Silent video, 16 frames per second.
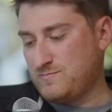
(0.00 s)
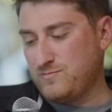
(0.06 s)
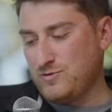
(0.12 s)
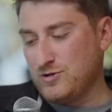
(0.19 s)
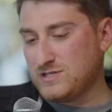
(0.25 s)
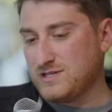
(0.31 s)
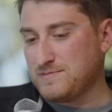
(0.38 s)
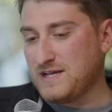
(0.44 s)

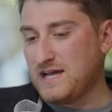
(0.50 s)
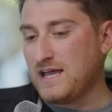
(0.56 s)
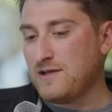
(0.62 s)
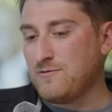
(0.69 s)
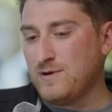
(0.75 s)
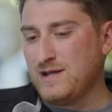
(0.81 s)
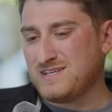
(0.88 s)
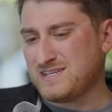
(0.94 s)
looked up the
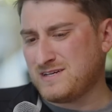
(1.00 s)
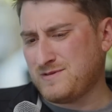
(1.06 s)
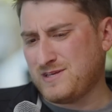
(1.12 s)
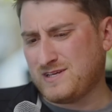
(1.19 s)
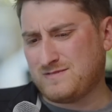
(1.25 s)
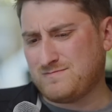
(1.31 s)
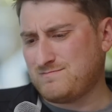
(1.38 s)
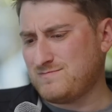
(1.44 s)
height, weight, he's got to be
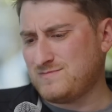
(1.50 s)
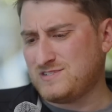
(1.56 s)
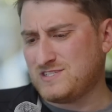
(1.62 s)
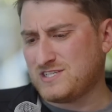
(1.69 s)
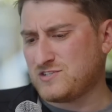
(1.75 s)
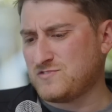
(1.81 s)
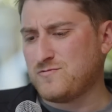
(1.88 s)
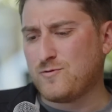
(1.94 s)
like
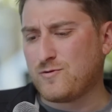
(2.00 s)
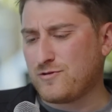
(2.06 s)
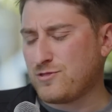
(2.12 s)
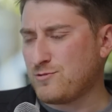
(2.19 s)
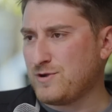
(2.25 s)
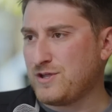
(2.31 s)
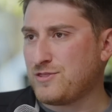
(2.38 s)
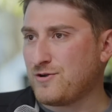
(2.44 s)
6'4",
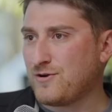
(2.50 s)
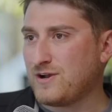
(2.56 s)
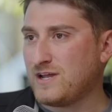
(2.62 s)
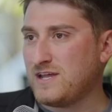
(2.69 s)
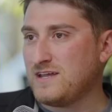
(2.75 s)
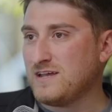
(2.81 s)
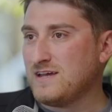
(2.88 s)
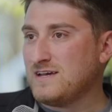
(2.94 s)

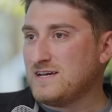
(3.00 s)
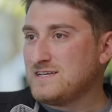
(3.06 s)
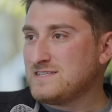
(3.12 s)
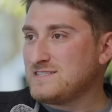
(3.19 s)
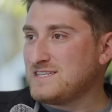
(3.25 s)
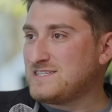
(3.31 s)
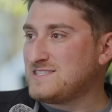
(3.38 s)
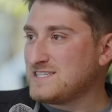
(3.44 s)
330.
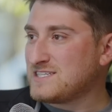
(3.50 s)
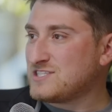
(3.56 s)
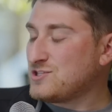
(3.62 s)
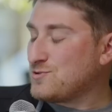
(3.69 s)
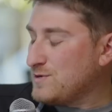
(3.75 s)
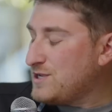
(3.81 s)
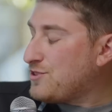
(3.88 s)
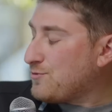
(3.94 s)
It's like
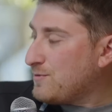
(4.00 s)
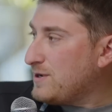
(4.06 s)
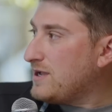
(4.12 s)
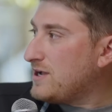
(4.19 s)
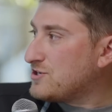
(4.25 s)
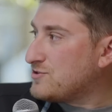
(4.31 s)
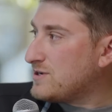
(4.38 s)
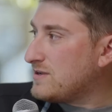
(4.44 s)
6'3",
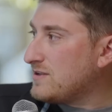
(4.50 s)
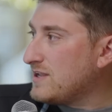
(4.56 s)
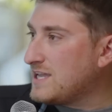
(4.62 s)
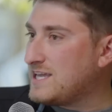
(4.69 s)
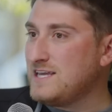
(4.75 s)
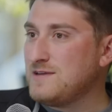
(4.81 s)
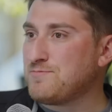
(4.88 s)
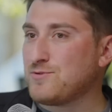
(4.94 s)
300. Yeah.
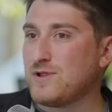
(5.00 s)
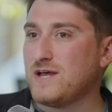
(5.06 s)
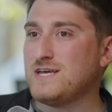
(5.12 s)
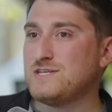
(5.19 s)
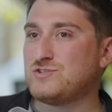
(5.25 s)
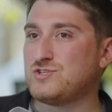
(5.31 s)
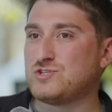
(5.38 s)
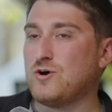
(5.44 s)
Like he
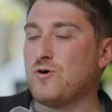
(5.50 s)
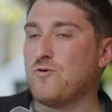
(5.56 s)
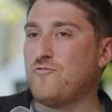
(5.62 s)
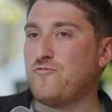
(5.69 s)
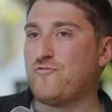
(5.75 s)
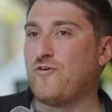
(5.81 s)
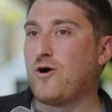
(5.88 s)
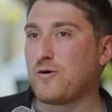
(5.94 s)
plays so
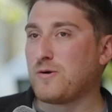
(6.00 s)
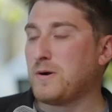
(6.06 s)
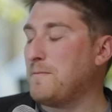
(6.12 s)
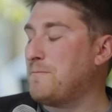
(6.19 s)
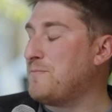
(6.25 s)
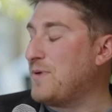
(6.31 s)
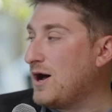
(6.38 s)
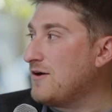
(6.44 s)
far
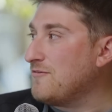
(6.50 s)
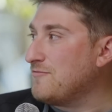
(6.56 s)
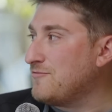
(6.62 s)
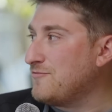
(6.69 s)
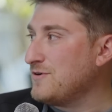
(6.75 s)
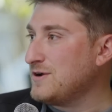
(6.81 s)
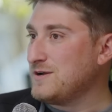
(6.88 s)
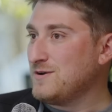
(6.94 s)

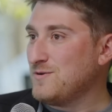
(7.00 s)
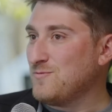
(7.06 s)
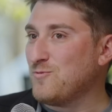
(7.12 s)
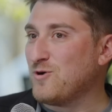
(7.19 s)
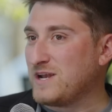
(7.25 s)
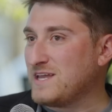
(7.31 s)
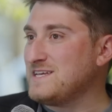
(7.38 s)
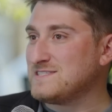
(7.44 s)
above
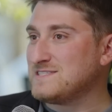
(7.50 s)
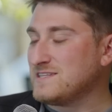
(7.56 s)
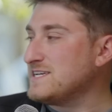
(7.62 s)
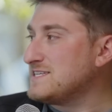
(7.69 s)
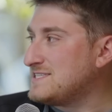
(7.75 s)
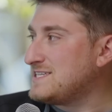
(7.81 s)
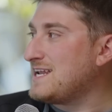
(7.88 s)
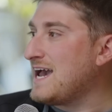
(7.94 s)
what he's
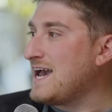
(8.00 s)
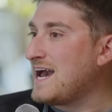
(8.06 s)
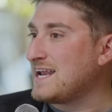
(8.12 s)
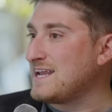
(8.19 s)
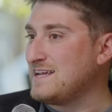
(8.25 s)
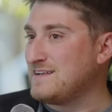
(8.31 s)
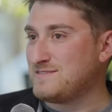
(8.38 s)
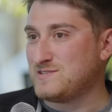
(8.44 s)
listed
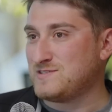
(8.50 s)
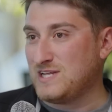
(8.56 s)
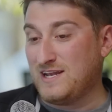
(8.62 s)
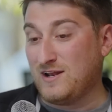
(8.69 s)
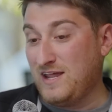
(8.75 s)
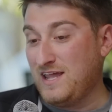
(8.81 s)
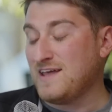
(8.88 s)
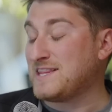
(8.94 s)
at.
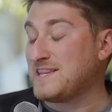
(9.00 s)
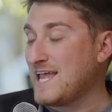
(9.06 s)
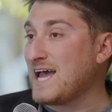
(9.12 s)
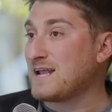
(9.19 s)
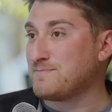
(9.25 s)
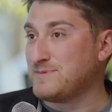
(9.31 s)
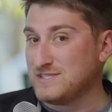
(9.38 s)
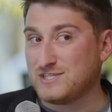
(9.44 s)
At
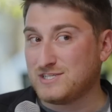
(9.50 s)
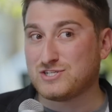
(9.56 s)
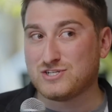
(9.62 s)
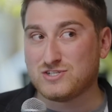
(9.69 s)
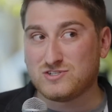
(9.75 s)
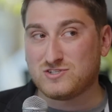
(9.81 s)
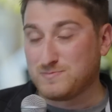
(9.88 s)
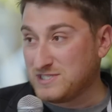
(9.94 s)
that
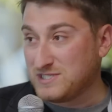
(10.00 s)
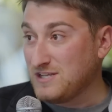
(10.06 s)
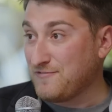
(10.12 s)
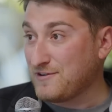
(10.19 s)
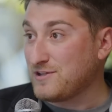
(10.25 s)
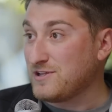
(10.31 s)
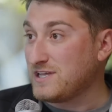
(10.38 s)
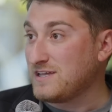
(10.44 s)
position
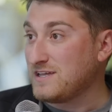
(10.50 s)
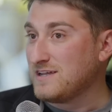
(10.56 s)
specifically,